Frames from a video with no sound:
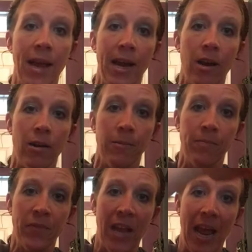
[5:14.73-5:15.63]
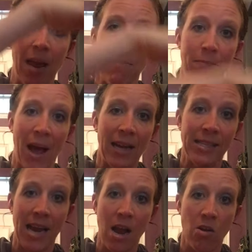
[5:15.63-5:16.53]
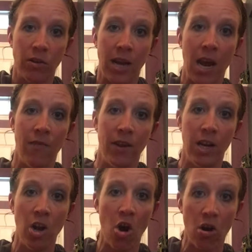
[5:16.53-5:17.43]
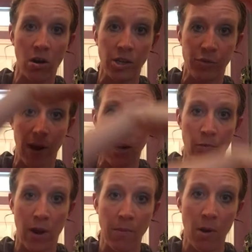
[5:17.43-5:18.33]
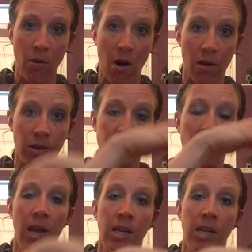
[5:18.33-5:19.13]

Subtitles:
the air and back down, kind of in an arch, right, a rainbow arch,